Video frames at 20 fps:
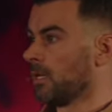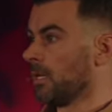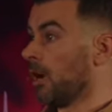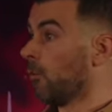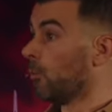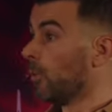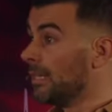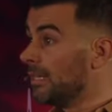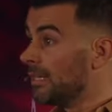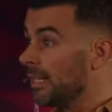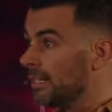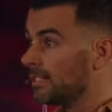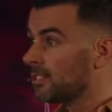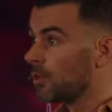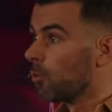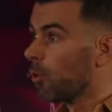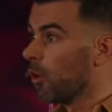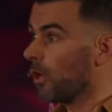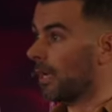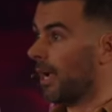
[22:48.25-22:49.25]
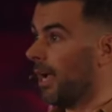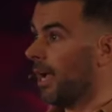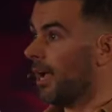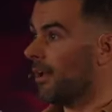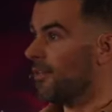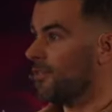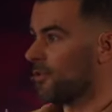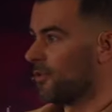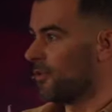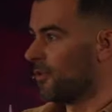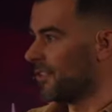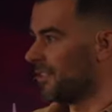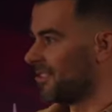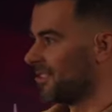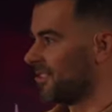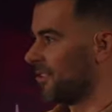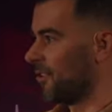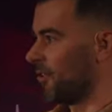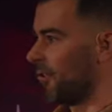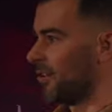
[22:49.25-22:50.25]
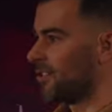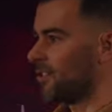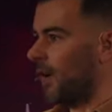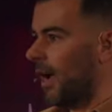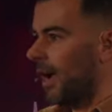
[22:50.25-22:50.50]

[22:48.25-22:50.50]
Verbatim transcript: And we need to work hard through this series to